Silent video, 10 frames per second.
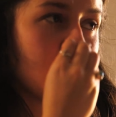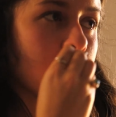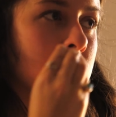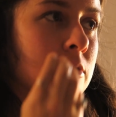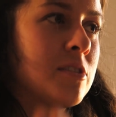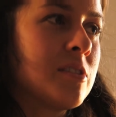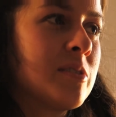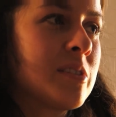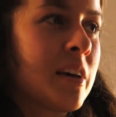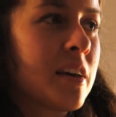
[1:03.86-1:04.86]
Then she
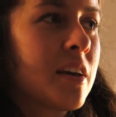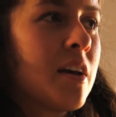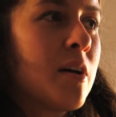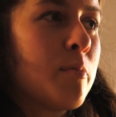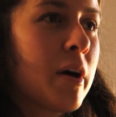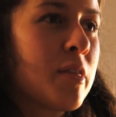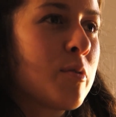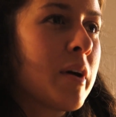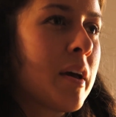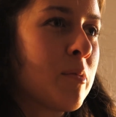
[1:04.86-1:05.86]
was like, by
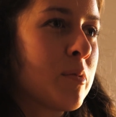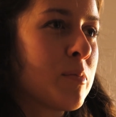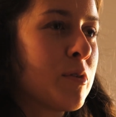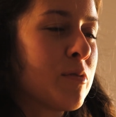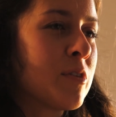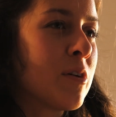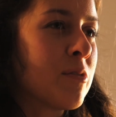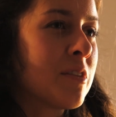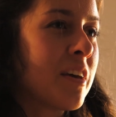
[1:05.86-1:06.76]
the way, we're moving over